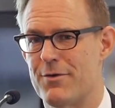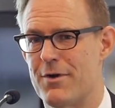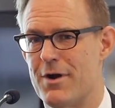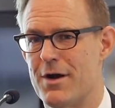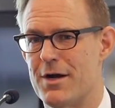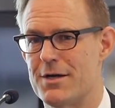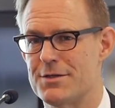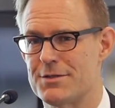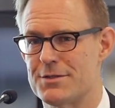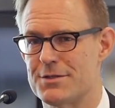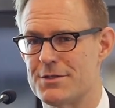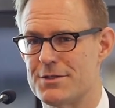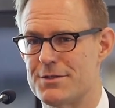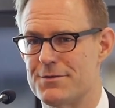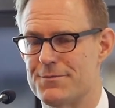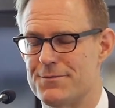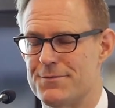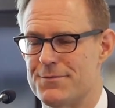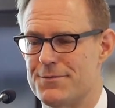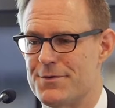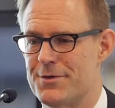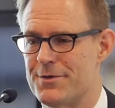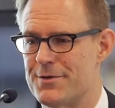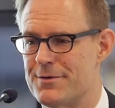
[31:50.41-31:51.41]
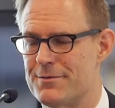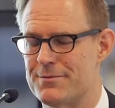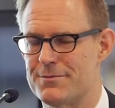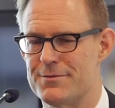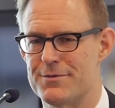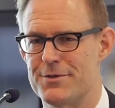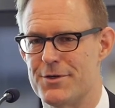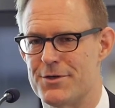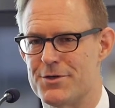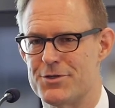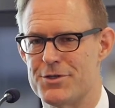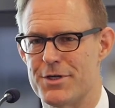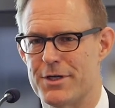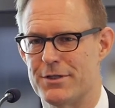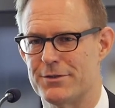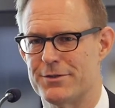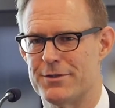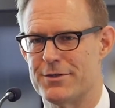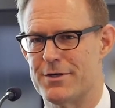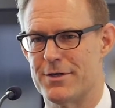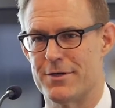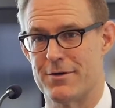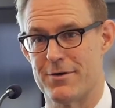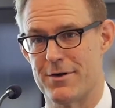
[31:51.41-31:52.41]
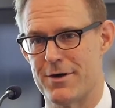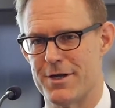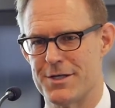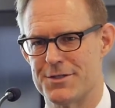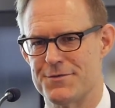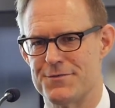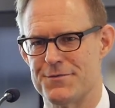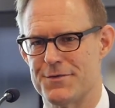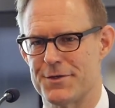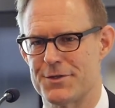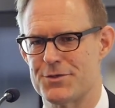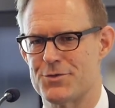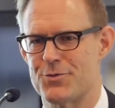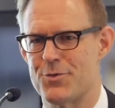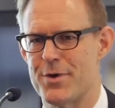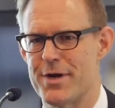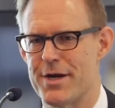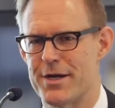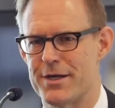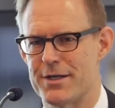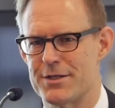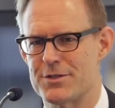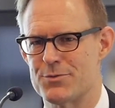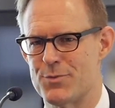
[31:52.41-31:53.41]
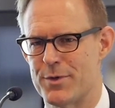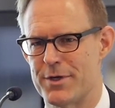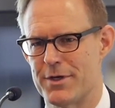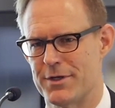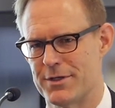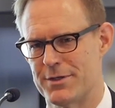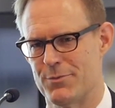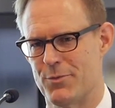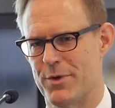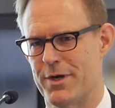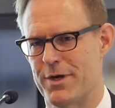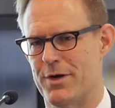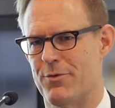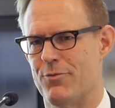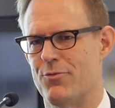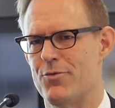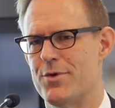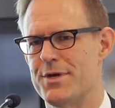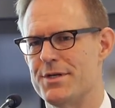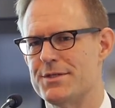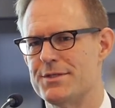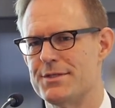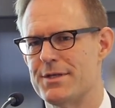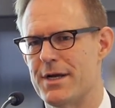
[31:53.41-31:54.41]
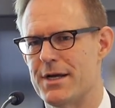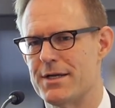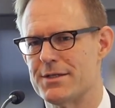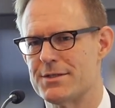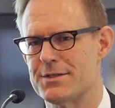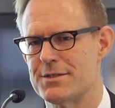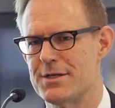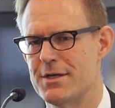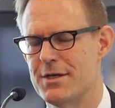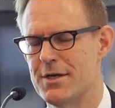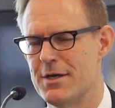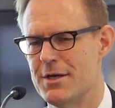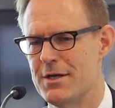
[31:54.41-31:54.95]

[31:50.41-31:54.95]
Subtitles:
rises if you're sheltered under a nice fixed rate. It's when it resets.